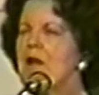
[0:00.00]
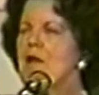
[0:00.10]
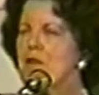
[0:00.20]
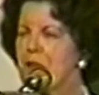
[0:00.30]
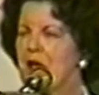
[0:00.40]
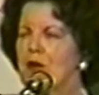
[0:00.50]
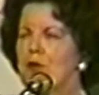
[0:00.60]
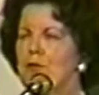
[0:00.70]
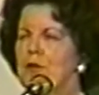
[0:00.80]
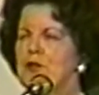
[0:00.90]
Thank
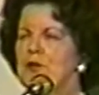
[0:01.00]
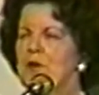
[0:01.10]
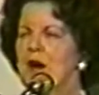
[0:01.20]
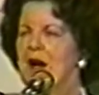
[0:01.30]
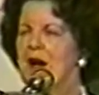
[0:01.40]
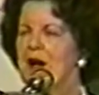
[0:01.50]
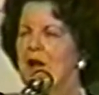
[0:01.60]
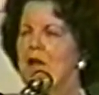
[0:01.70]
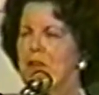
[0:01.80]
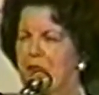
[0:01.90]
you that you are.
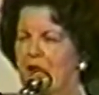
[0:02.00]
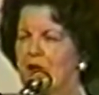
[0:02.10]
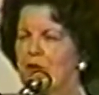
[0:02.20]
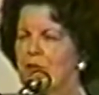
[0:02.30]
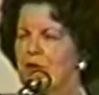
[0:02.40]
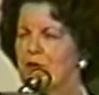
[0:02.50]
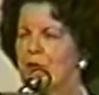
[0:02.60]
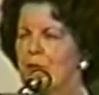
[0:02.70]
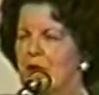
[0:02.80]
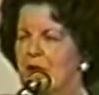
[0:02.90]
Thank you that you
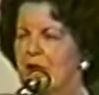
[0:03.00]
will.